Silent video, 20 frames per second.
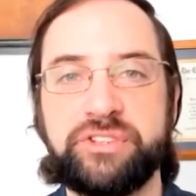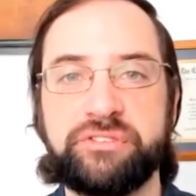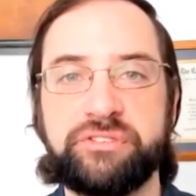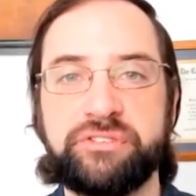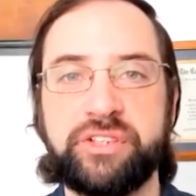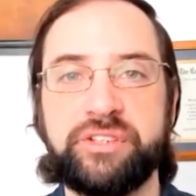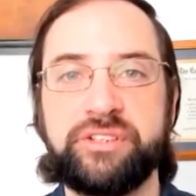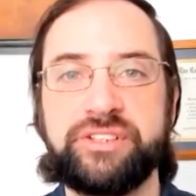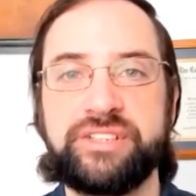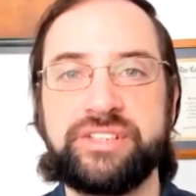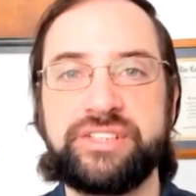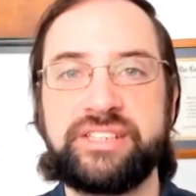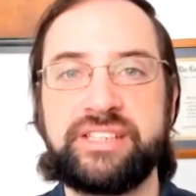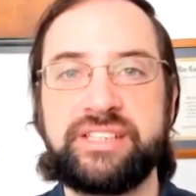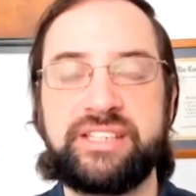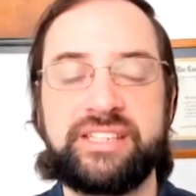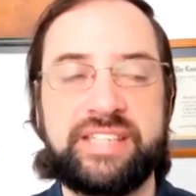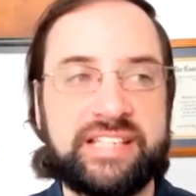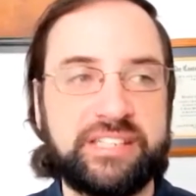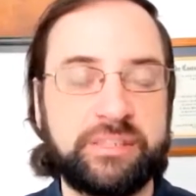of reserve
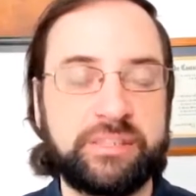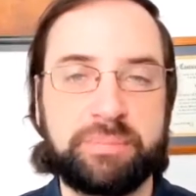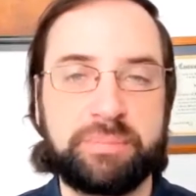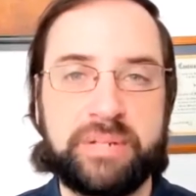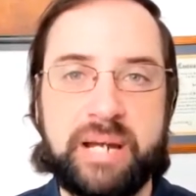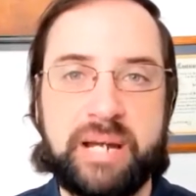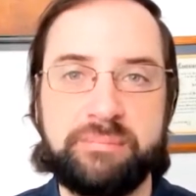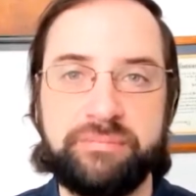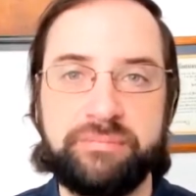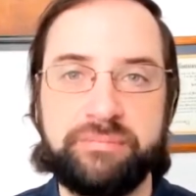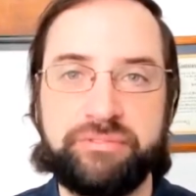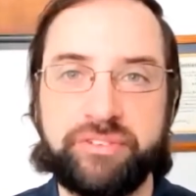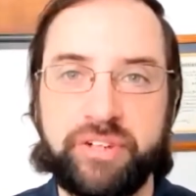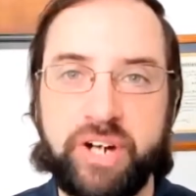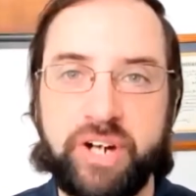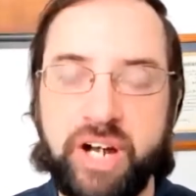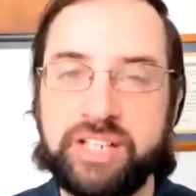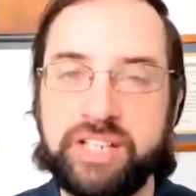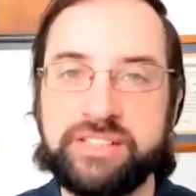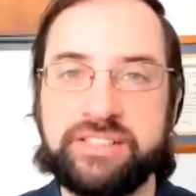currency, that's a problem
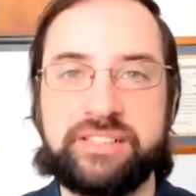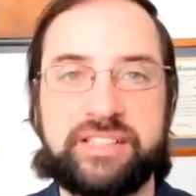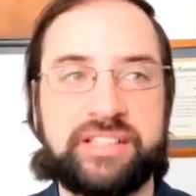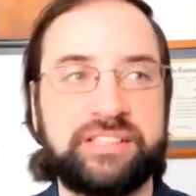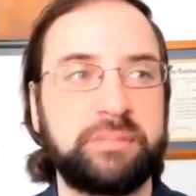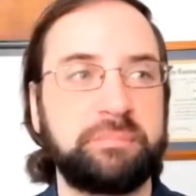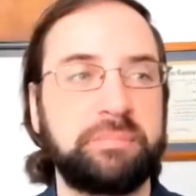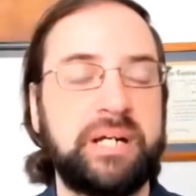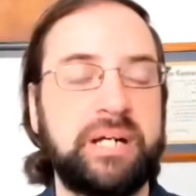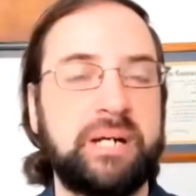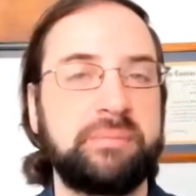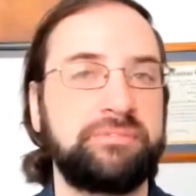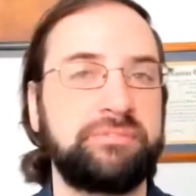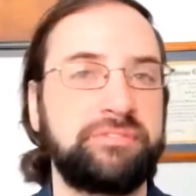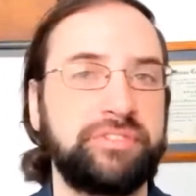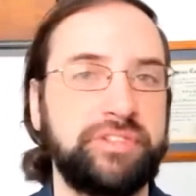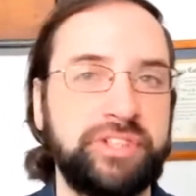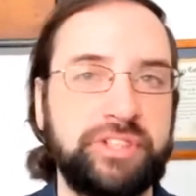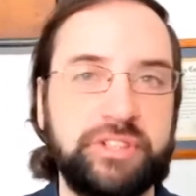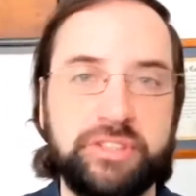for us. That's a
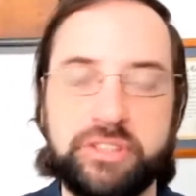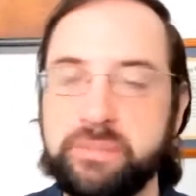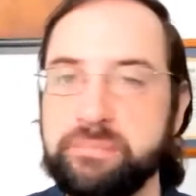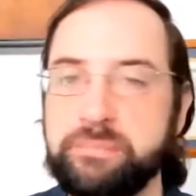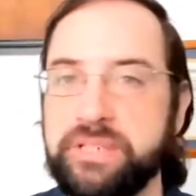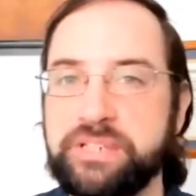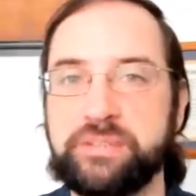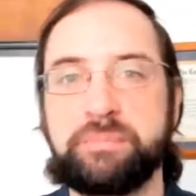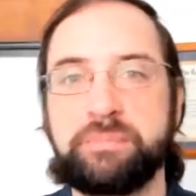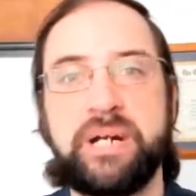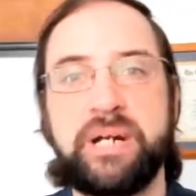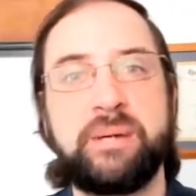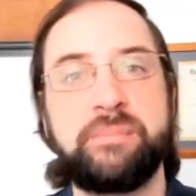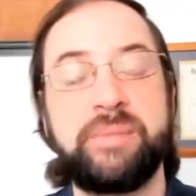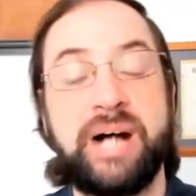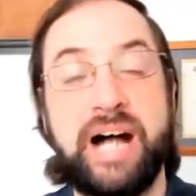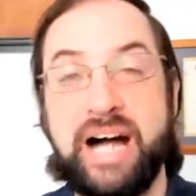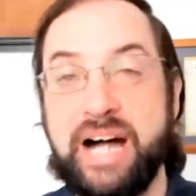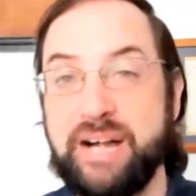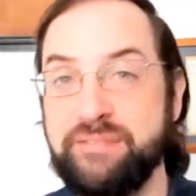problem for Europe. That's a
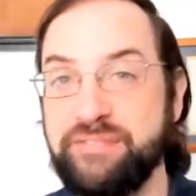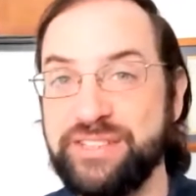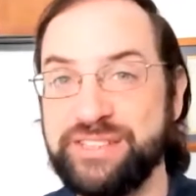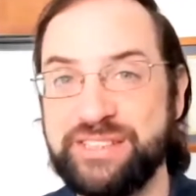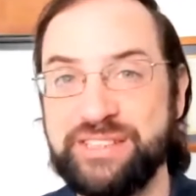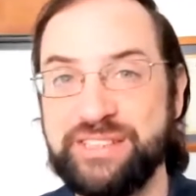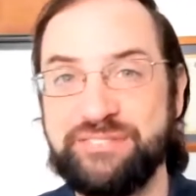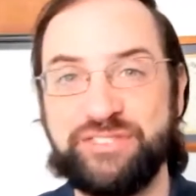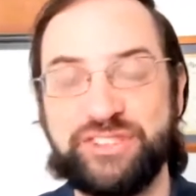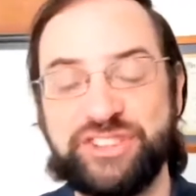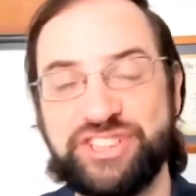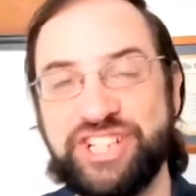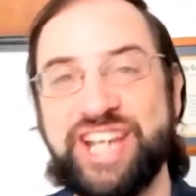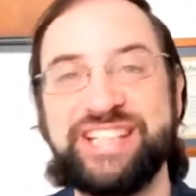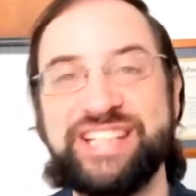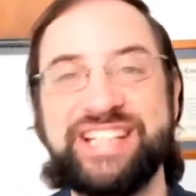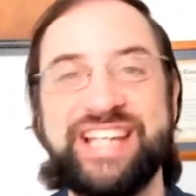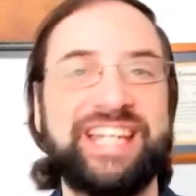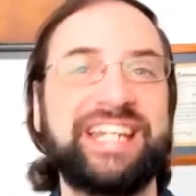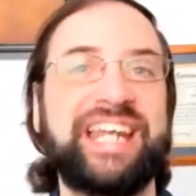problem, obviously,
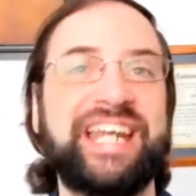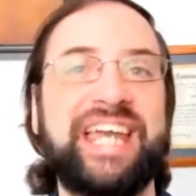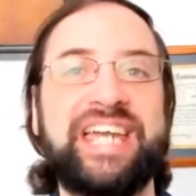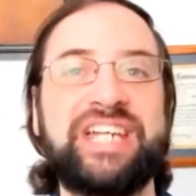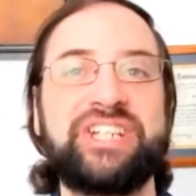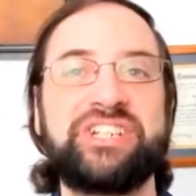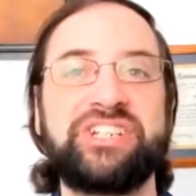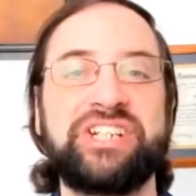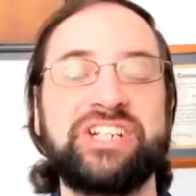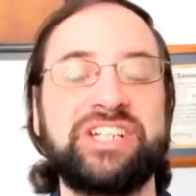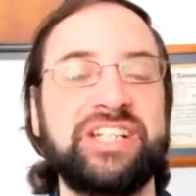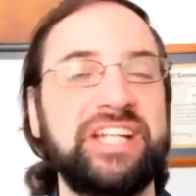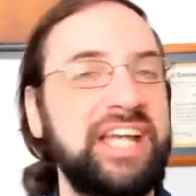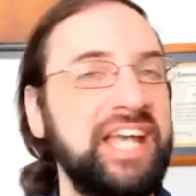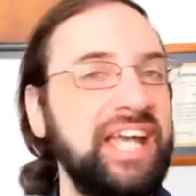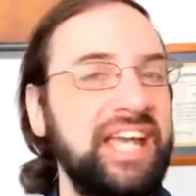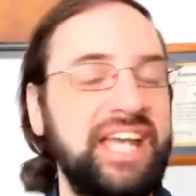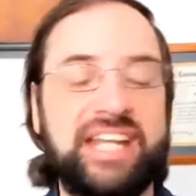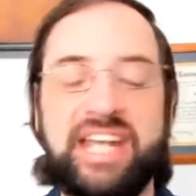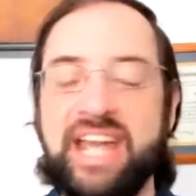for China and
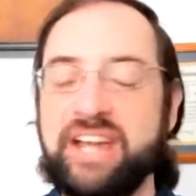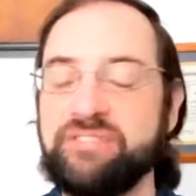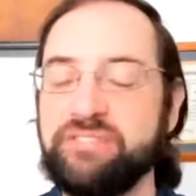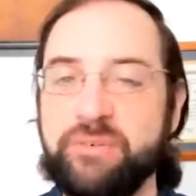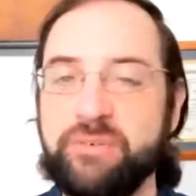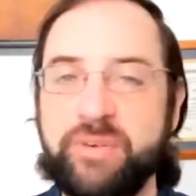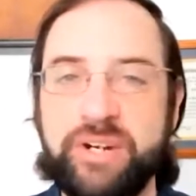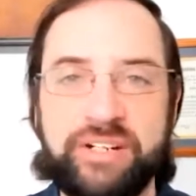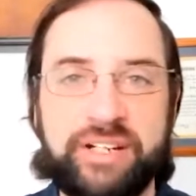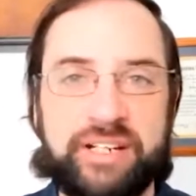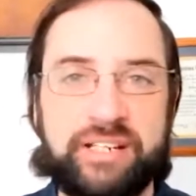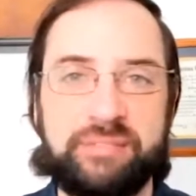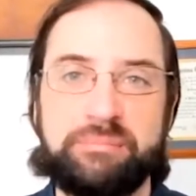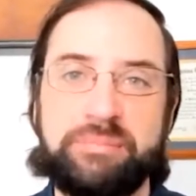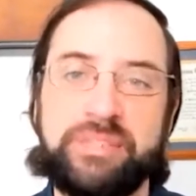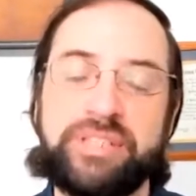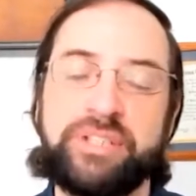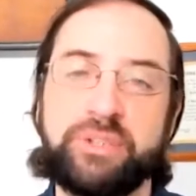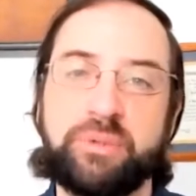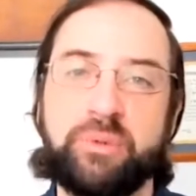Asia and everywhere
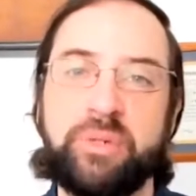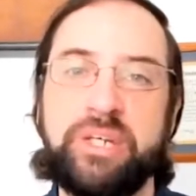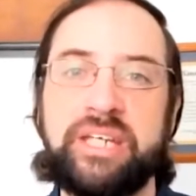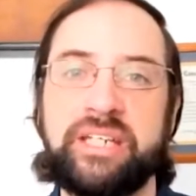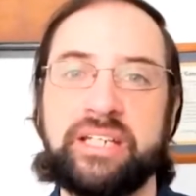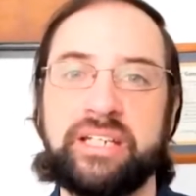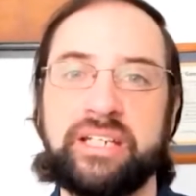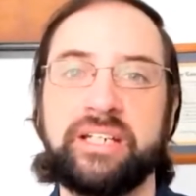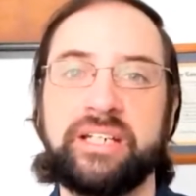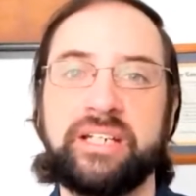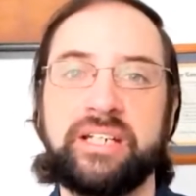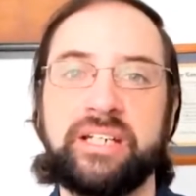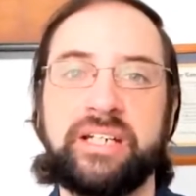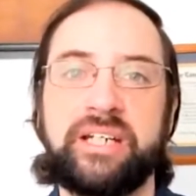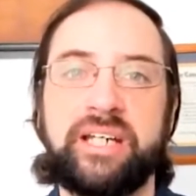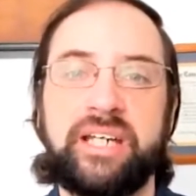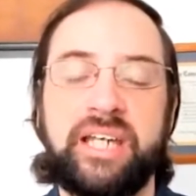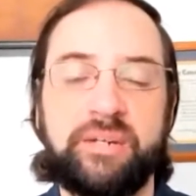in between.